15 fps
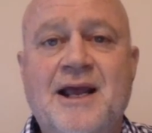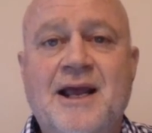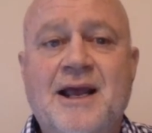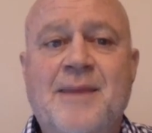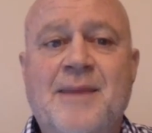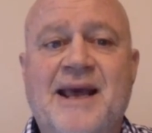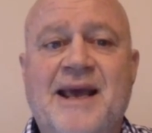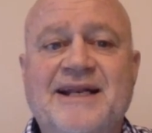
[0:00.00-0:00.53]

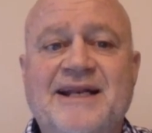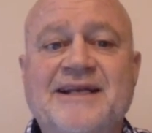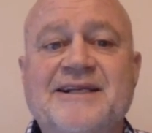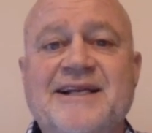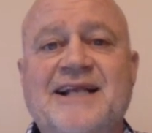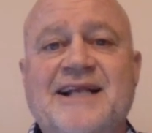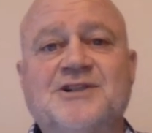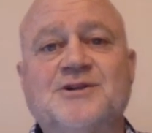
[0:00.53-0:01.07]
about
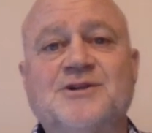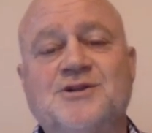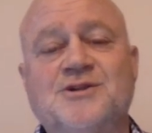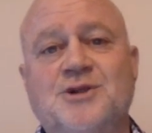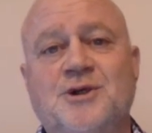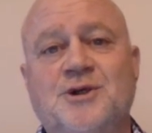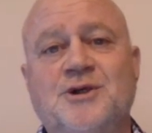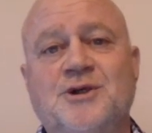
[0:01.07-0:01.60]
international
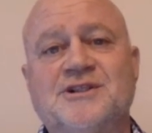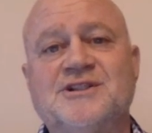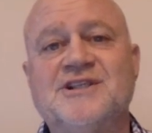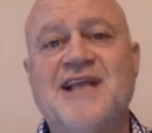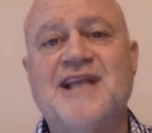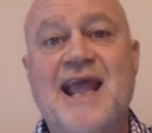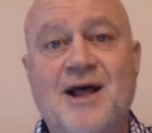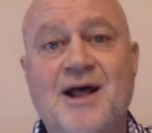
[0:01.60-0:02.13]
students
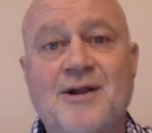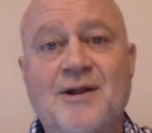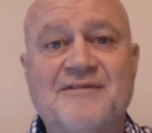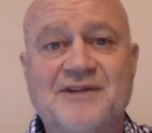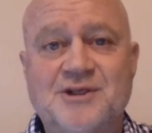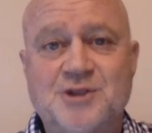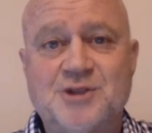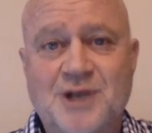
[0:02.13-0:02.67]
now
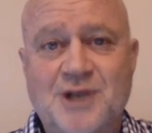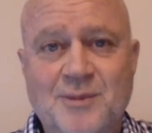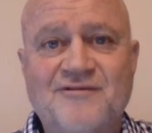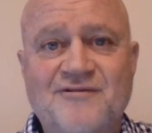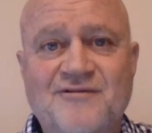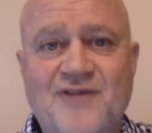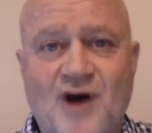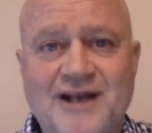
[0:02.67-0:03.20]
having trouble
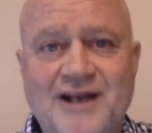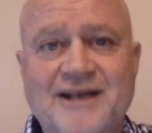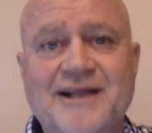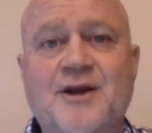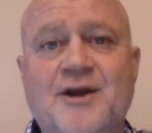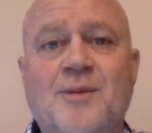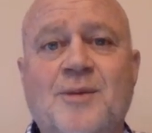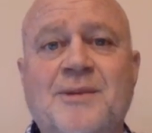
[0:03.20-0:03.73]
finding
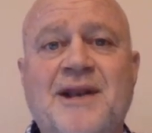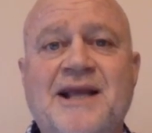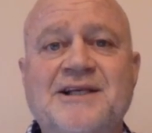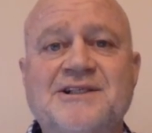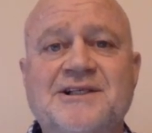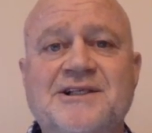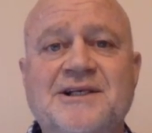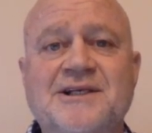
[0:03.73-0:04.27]

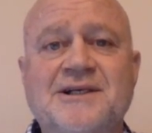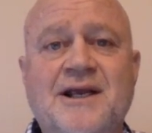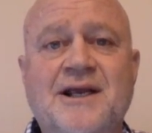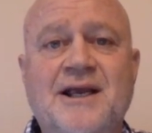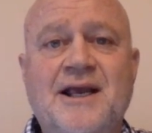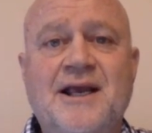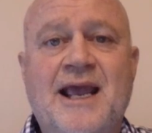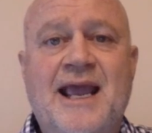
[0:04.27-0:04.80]
accommodation,
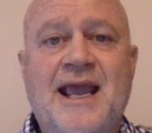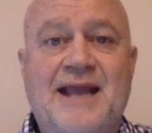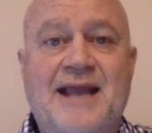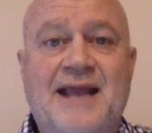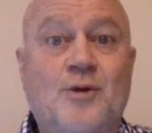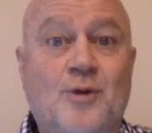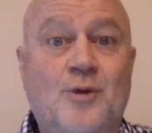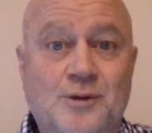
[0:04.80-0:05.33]
and
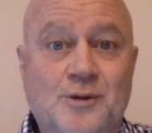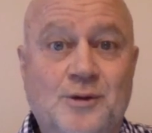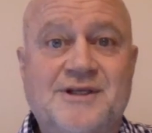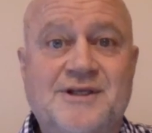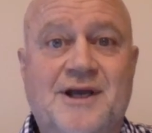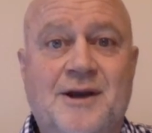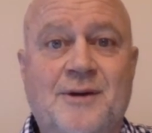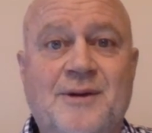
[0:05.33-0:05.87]

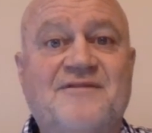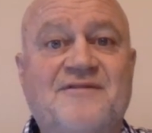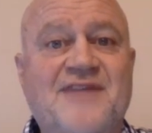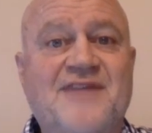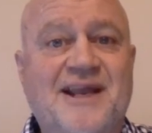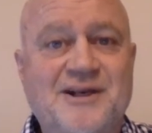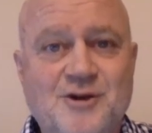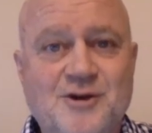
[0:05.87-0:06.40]
also, if
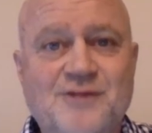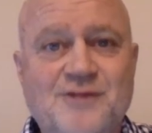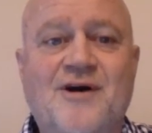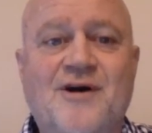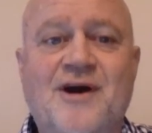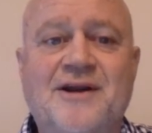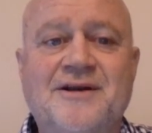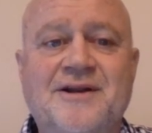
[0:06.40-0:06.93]
they do
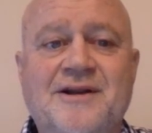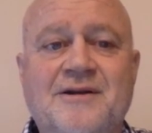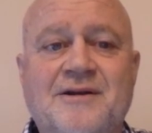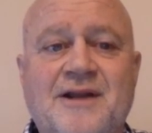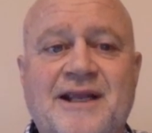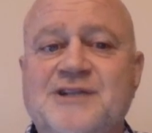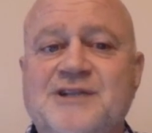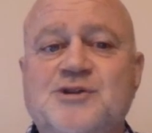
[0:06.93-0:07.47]
find it,
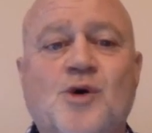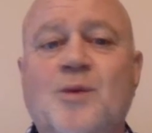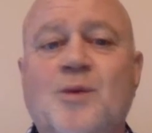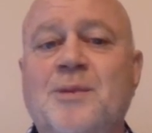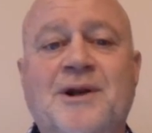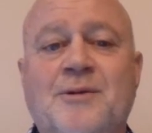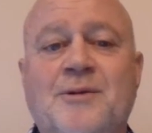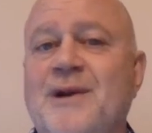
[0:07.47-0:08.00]

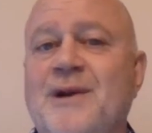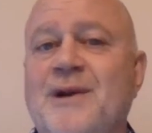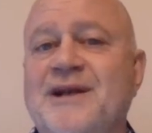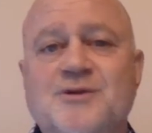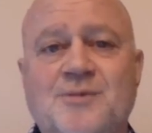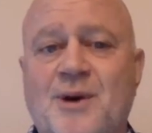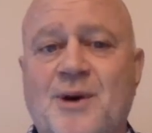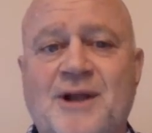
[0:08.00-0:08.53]
exorbitant
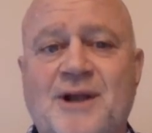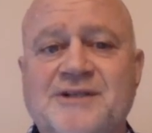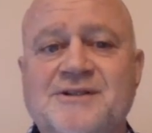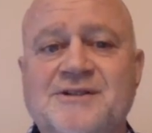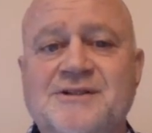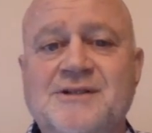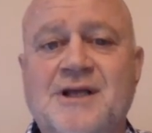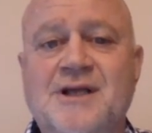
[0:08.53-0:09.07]
rental
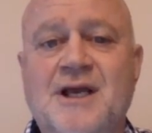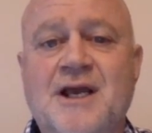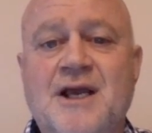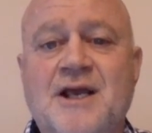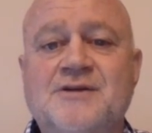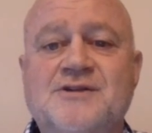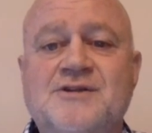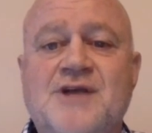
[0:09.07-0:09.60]
prices.
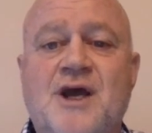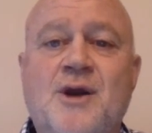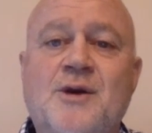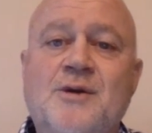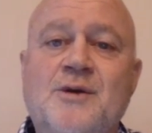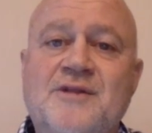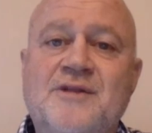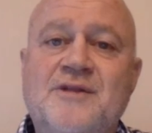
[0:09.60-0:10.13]

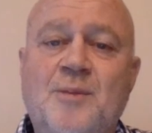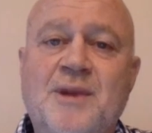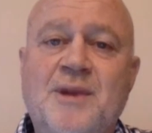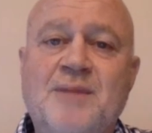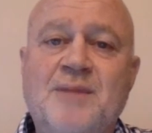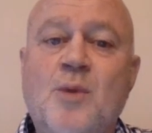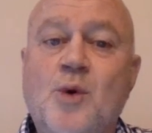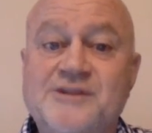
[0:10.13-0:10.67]
So there'll be
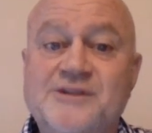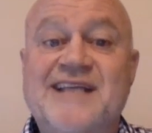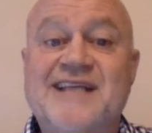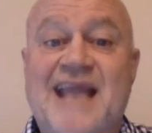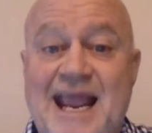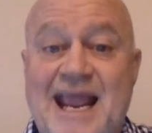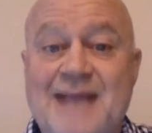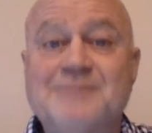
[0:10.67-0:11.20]
more
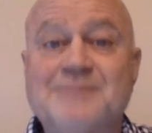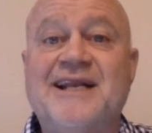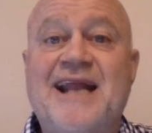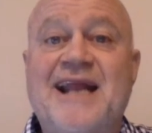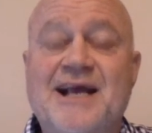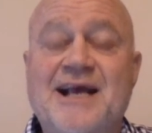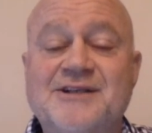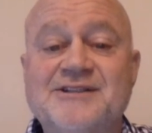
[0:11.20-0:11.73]
scams in
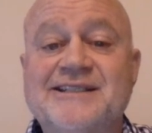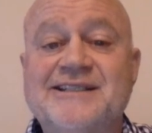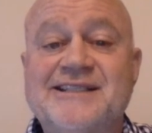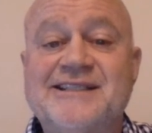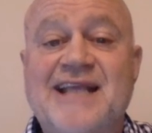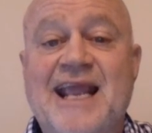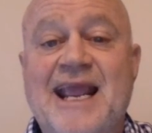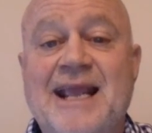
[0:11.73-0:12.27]
housing
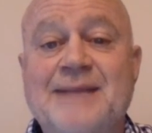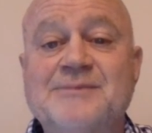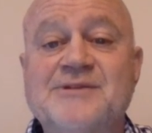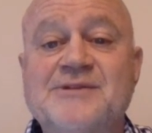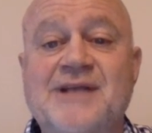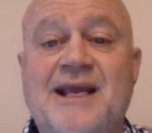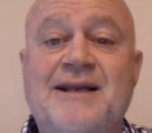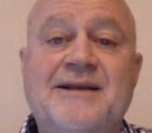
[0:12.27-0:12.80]
scams,
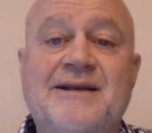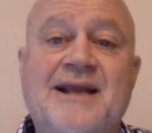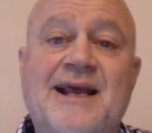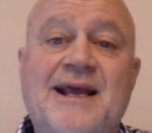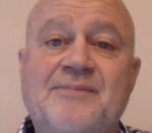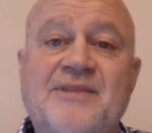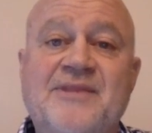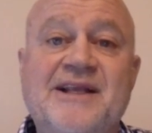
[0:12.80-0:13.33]
and
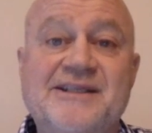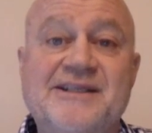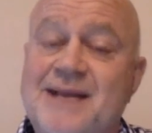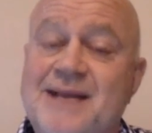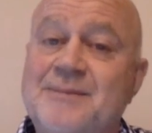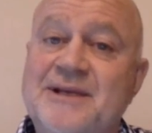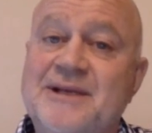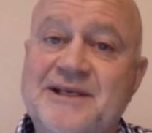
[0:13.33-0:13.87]
there's
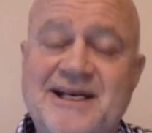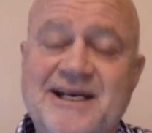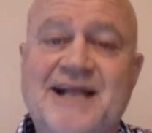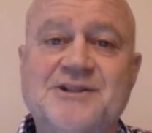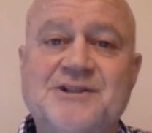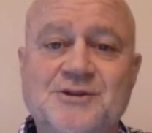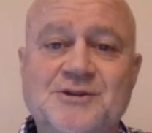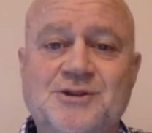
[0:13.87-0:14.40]
some
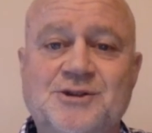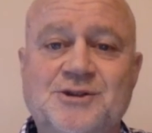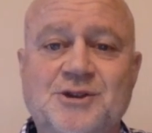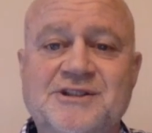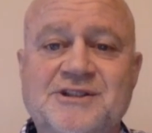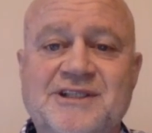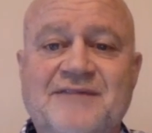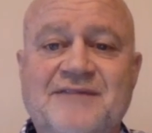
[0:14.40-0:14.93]
international
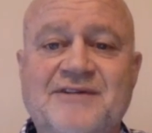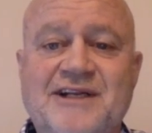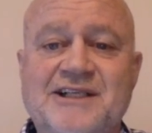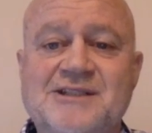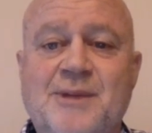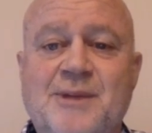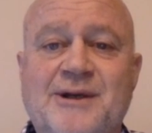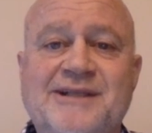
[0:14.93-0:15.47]
students even
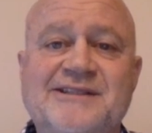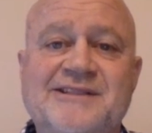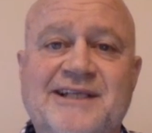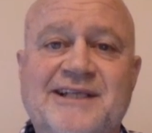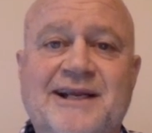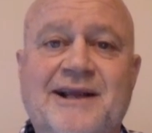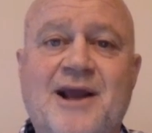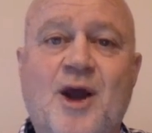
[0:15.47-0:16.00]

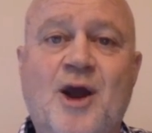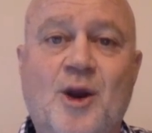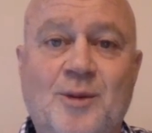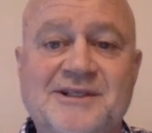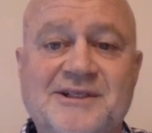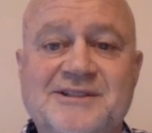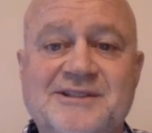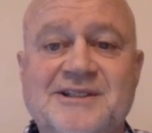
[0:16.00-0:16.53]
experiencing
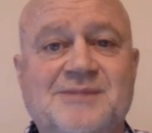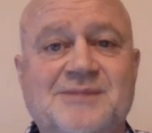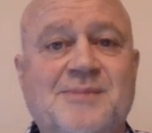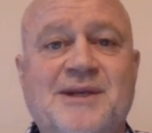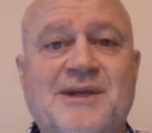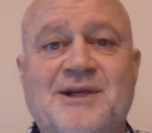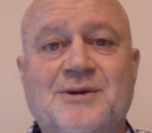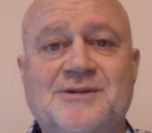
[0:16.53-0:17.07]
homelessness
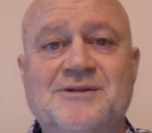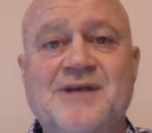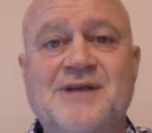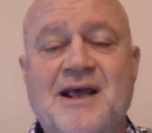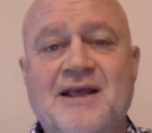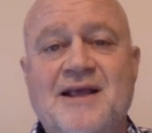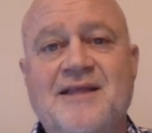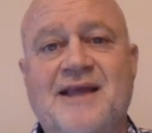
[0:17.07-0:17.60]
because
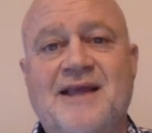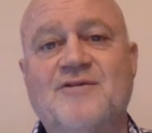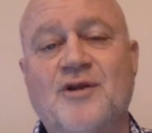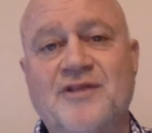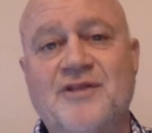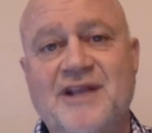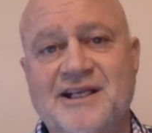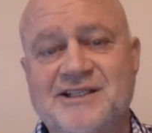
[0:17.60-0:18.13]
they've
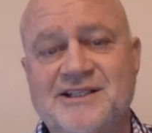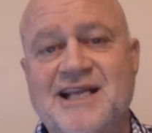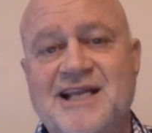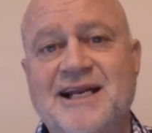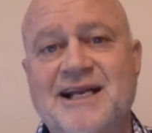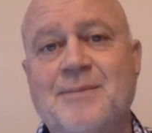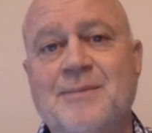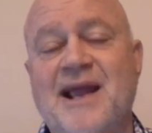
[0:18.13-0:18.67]
got their
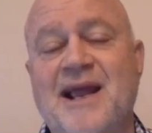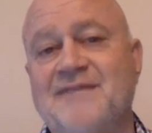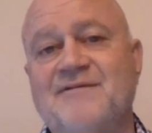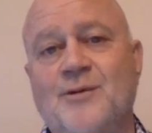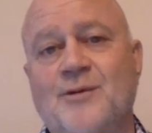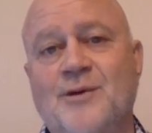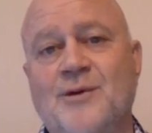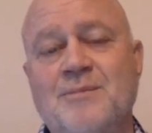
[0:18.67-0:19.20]
study paid
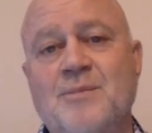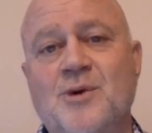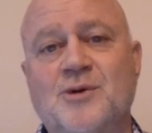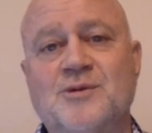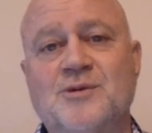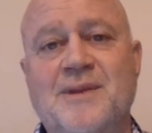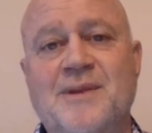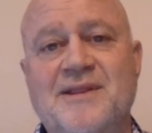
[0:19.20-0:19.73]
for and
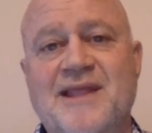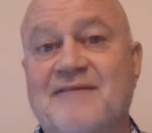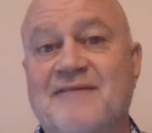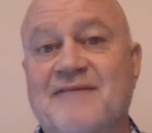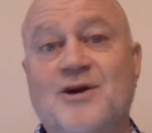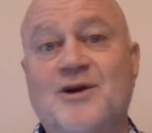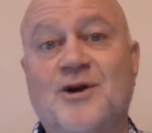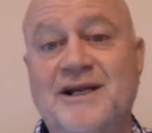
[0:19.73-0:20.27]
booked, but they
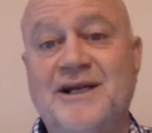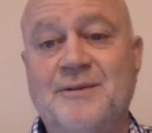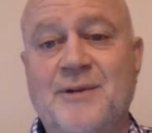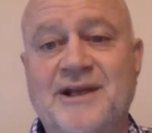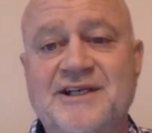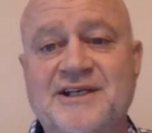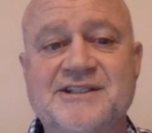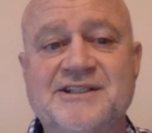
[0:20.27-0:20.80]
haven't got
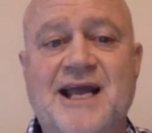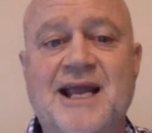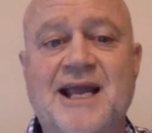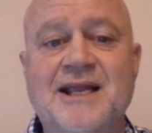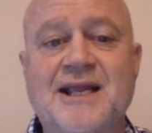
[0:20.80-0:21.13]
anywhere to stay.